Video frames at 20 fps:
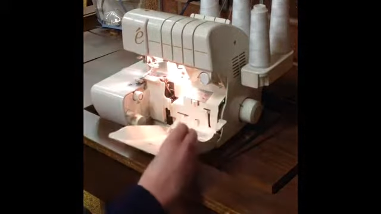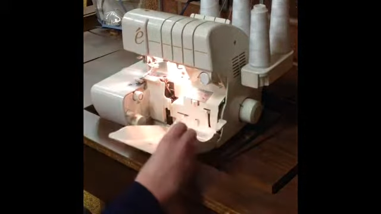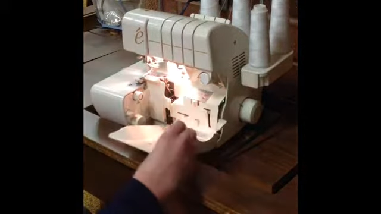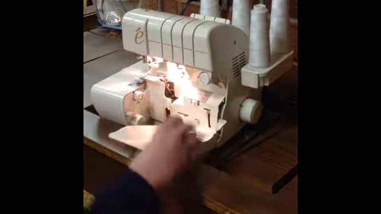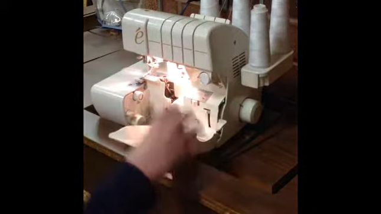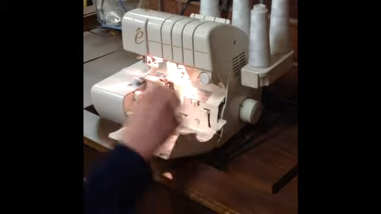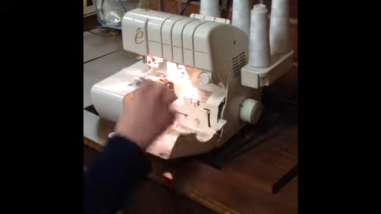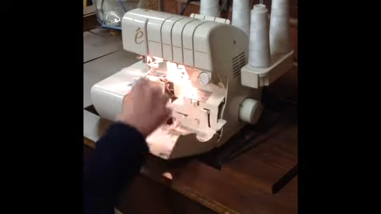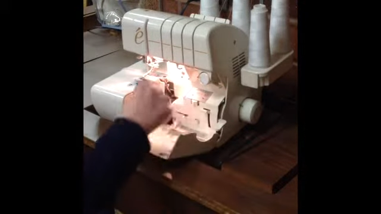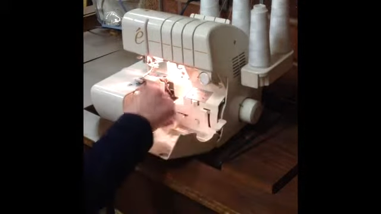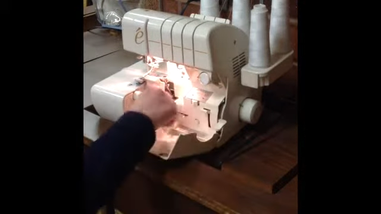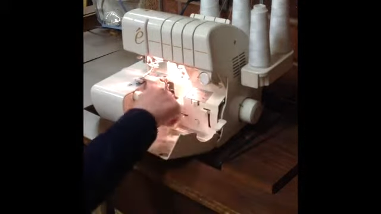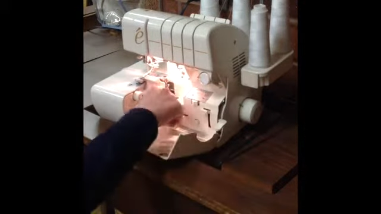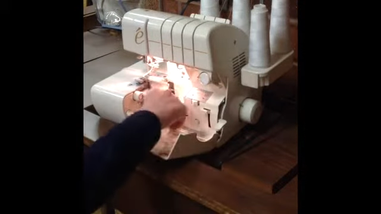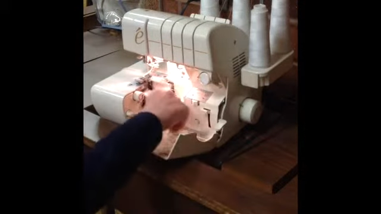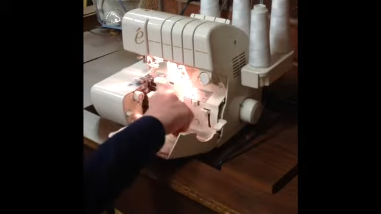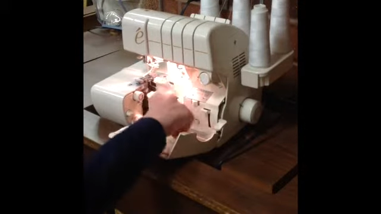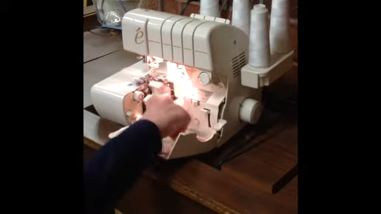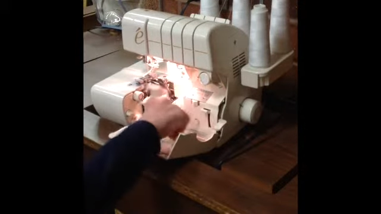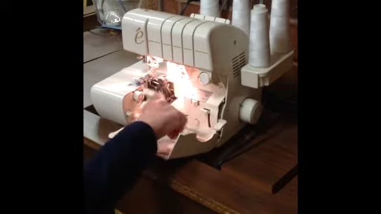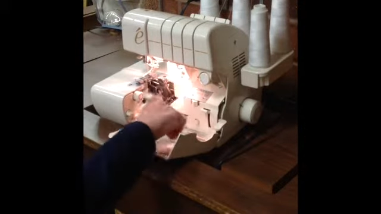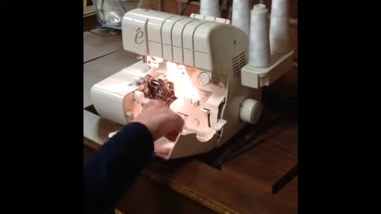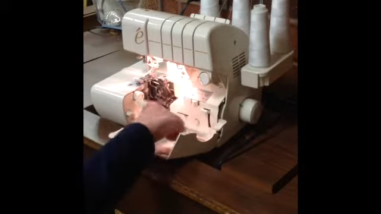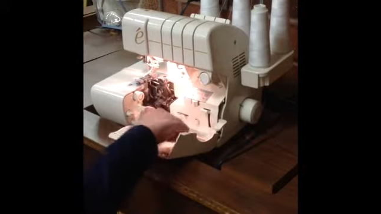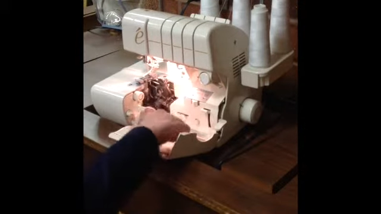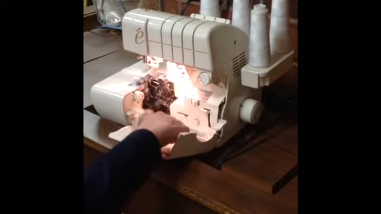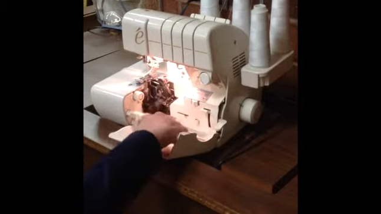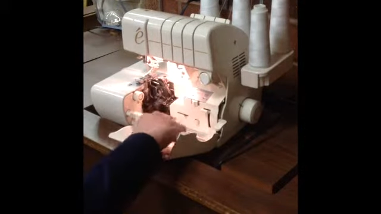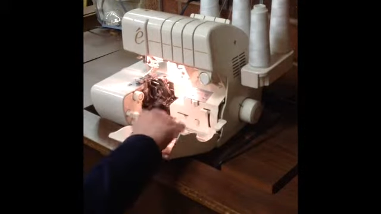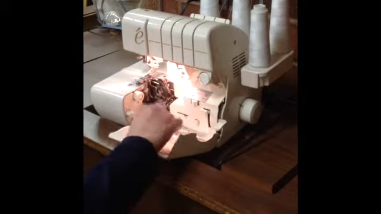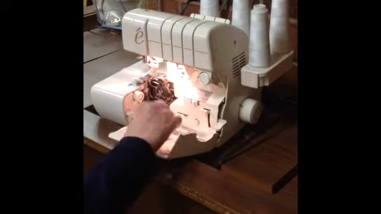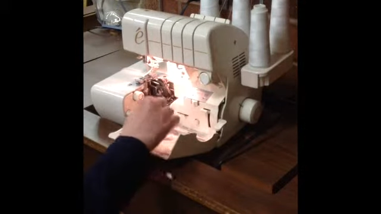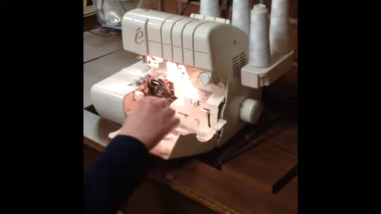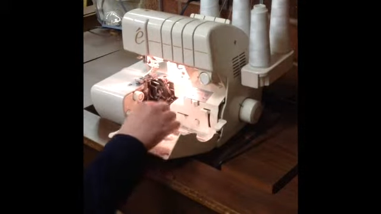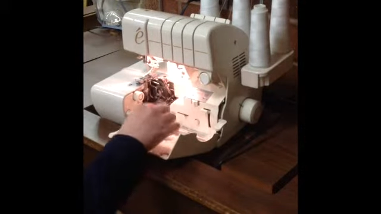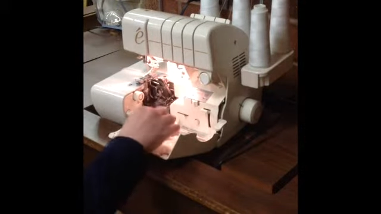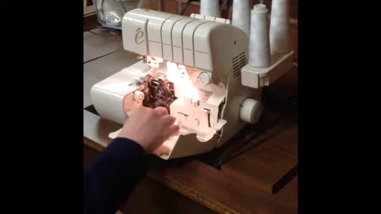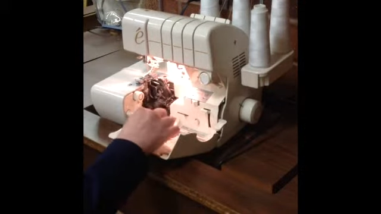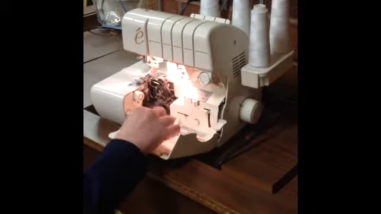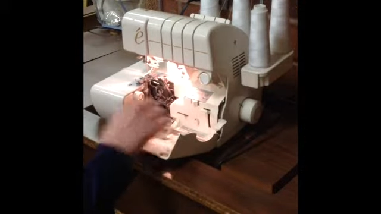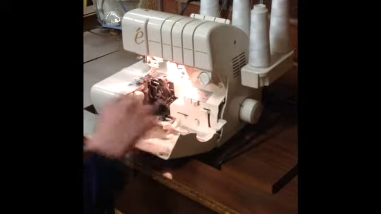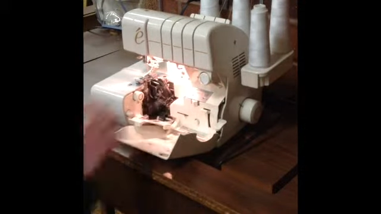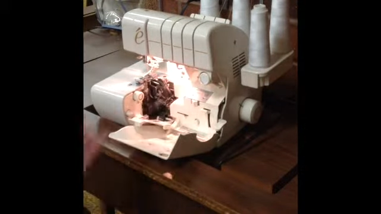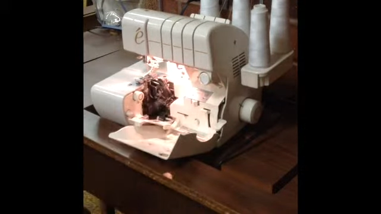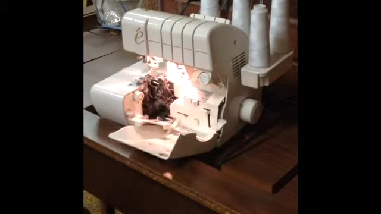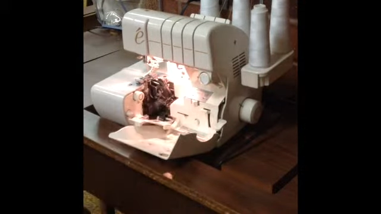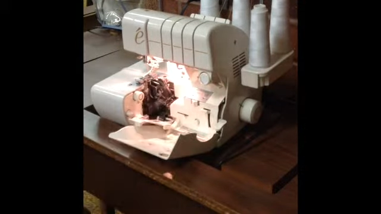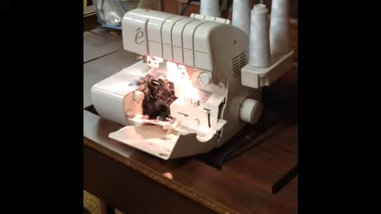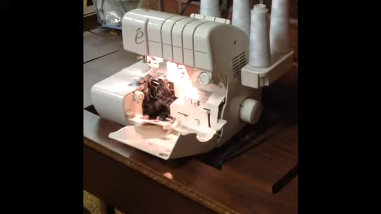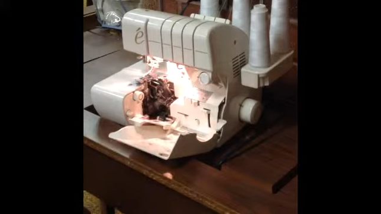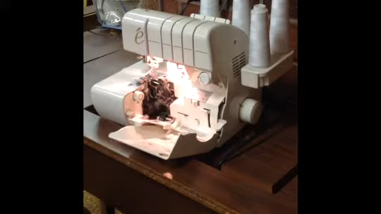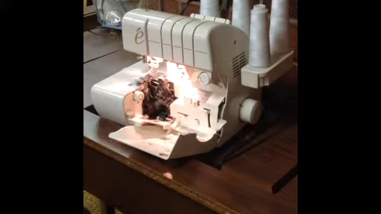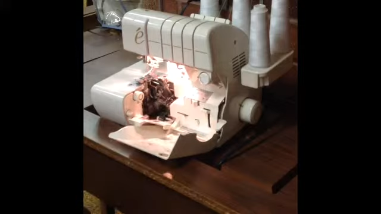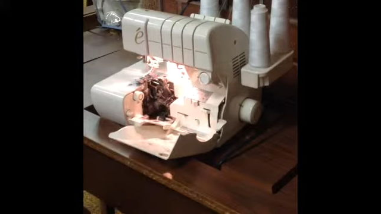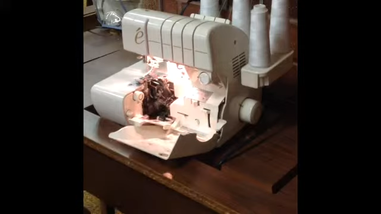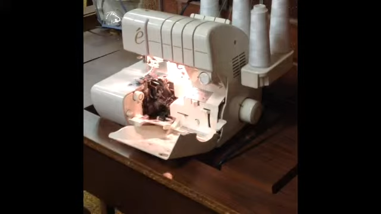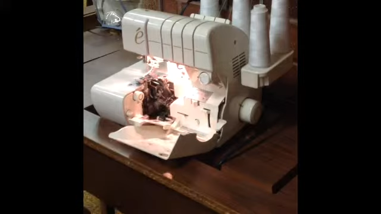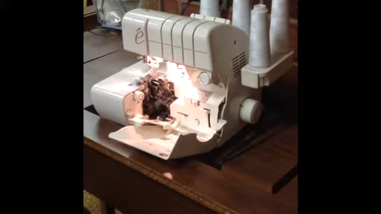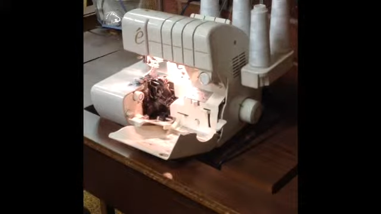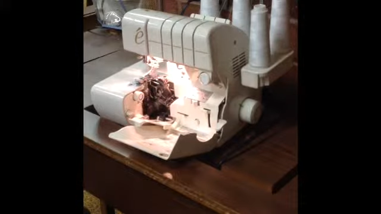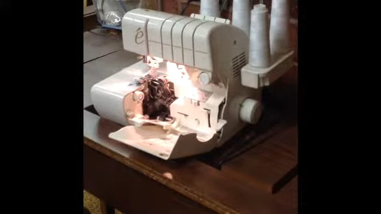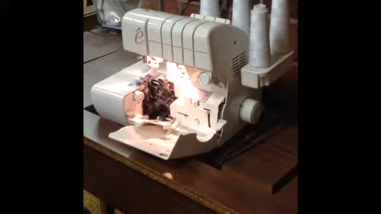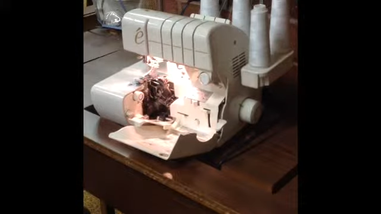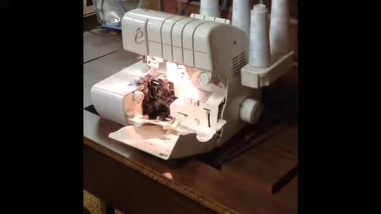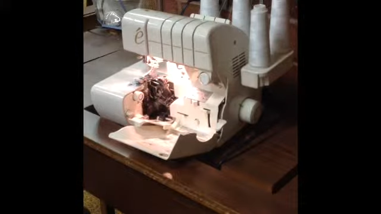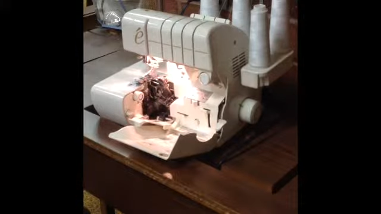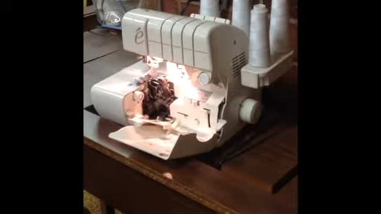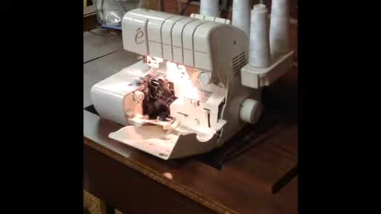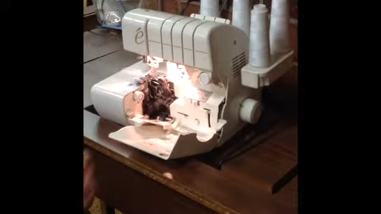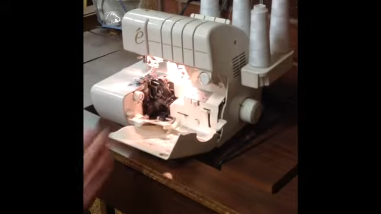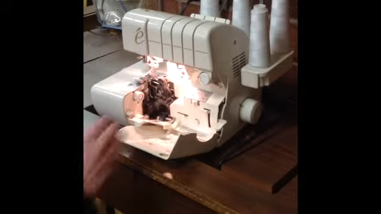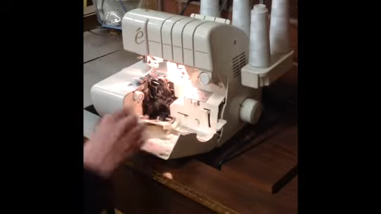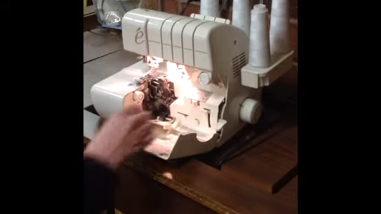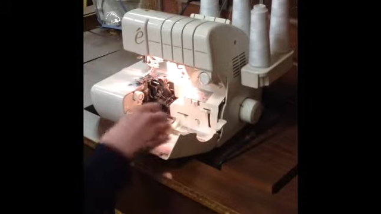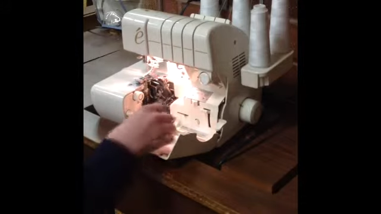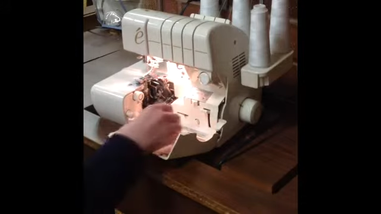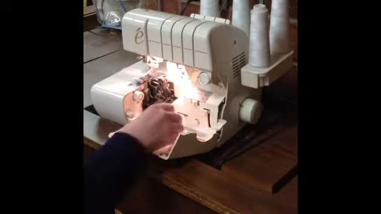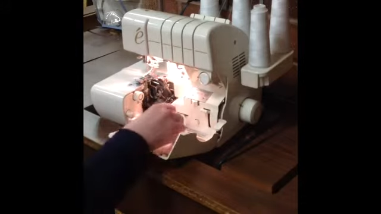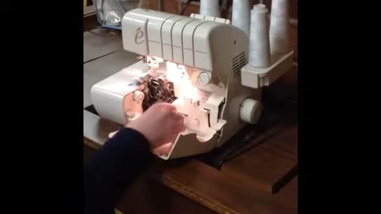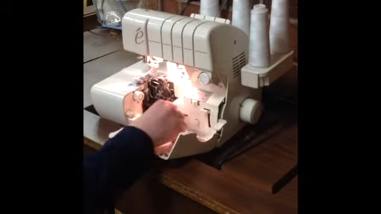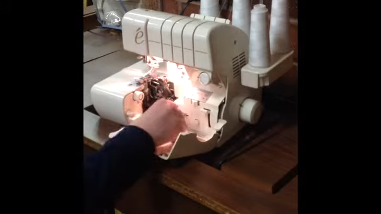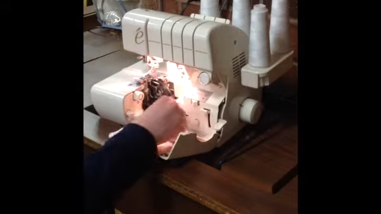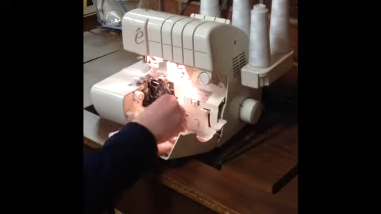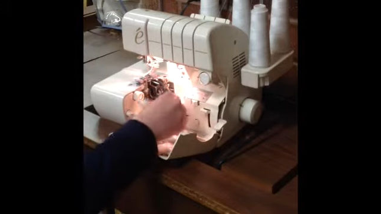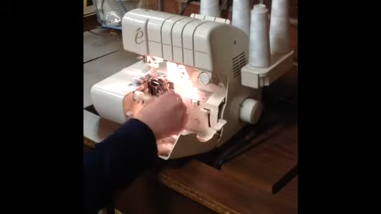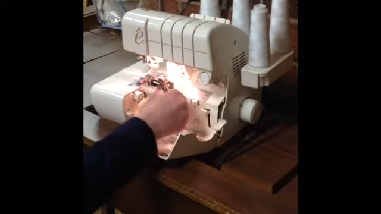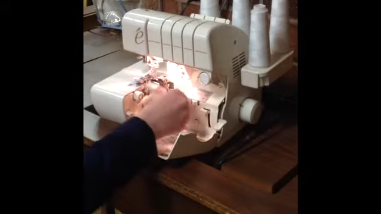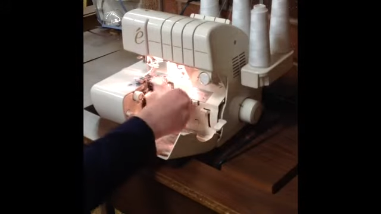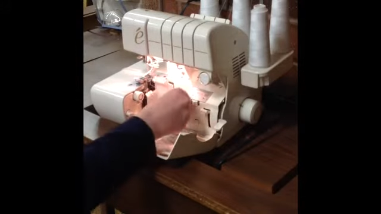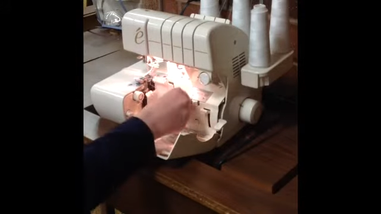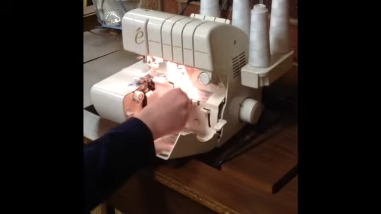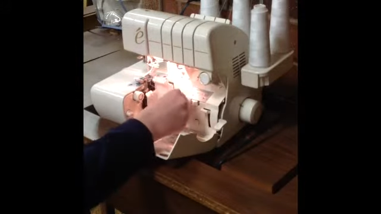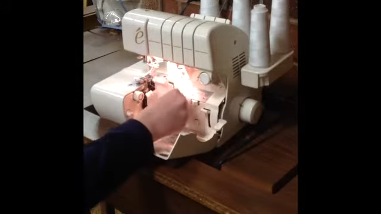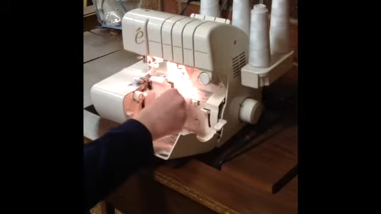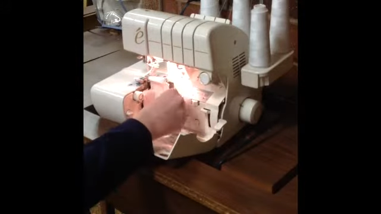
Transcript: No face is visible, so there are no lips to read.